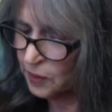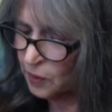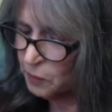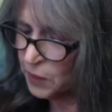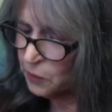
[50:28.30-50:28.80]

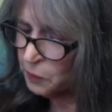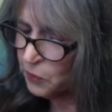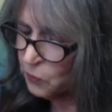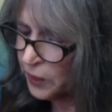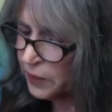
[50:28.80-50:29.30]
May you
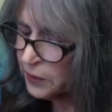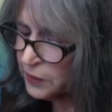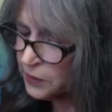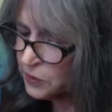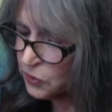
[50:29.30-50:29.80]
be
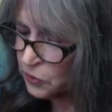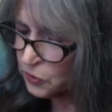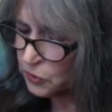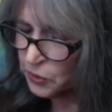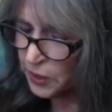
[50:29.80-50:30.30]
awakened to your
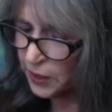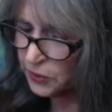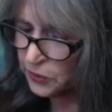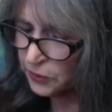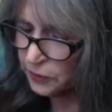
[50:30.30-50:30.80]
true
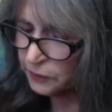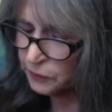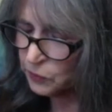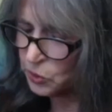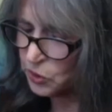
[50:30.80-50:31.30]
nature,
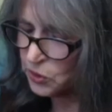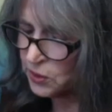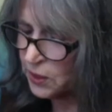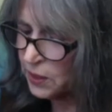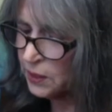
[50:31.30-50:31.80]
which is
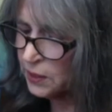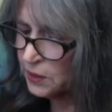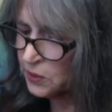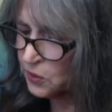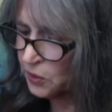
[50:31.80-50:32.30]
an
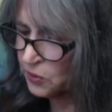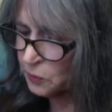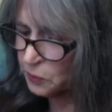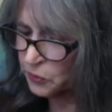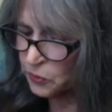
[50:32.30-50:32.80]

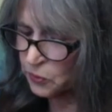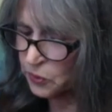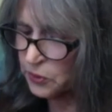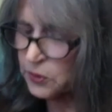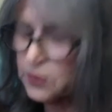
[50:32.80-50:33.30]
inexhaustible
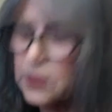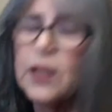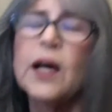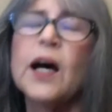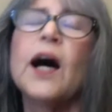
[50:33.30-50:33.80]
source
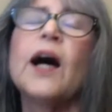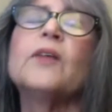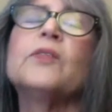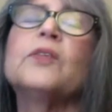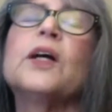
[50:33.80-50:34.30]

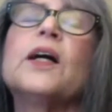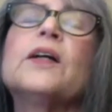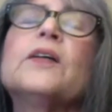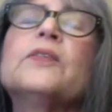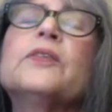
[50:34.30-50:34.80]
of
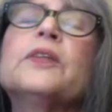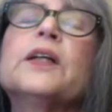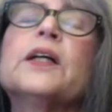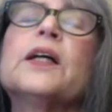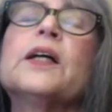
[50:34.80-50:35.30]
love,
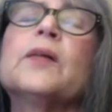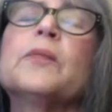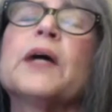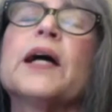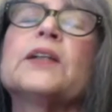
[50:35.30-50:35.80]

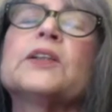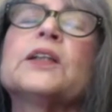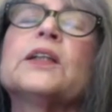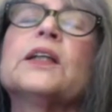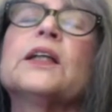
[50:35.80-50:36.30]

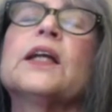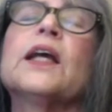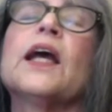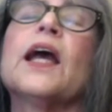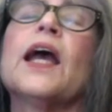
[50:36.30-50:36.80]
compassion,
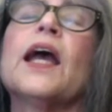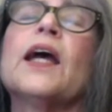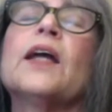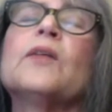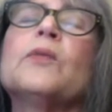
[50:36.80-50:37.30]

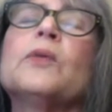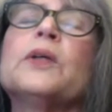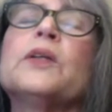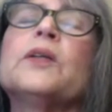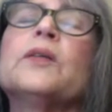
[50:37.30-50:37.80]
and
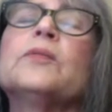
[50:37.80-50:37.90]
wisdom.